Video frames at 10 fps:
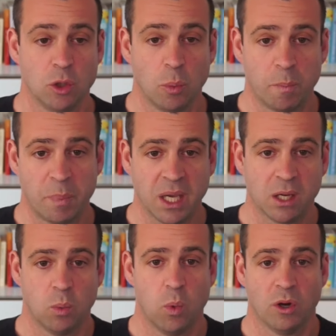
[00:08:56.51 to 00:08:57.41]
you
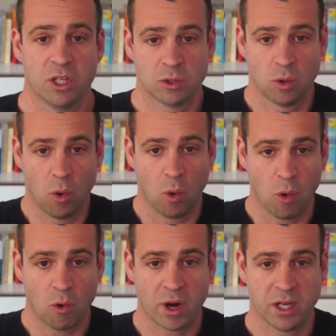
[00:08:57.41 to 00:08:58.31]
pick what is
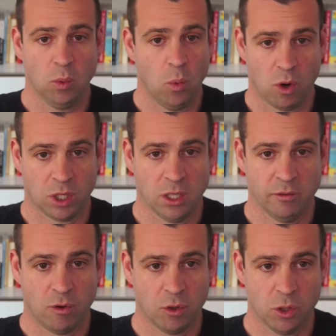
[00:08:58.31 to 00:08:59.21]
already
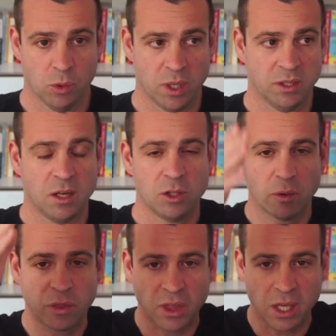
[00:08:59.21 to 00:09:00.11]
working for you, and then
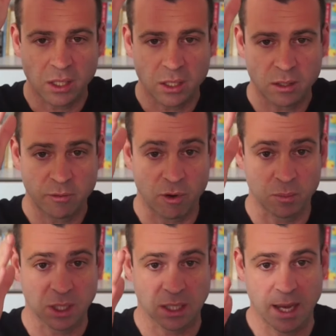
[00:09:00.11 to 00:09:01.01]
you think
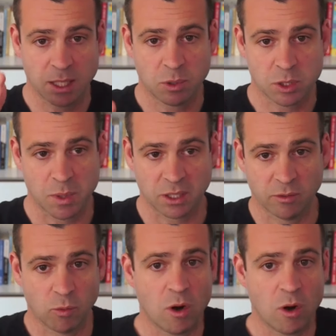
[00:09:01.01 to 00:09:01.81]
from the client perspective,